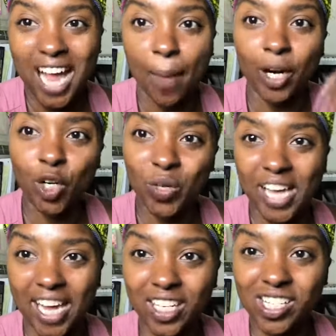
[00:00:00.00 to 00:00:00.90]
I'm going to
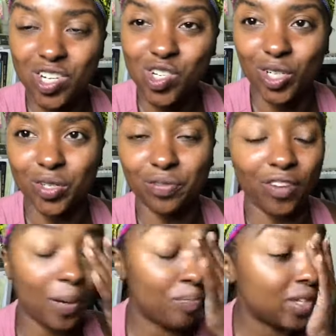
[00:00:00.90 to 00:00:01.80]
create a t-shirt
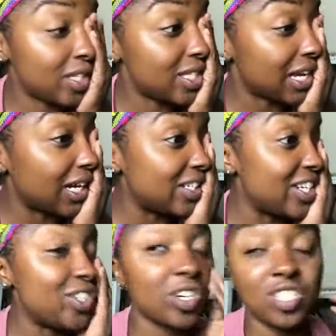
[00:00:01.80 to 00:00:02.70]
from this
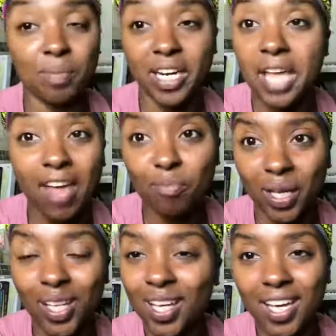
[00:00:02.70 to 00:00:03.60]
t-shirt somebody gave me.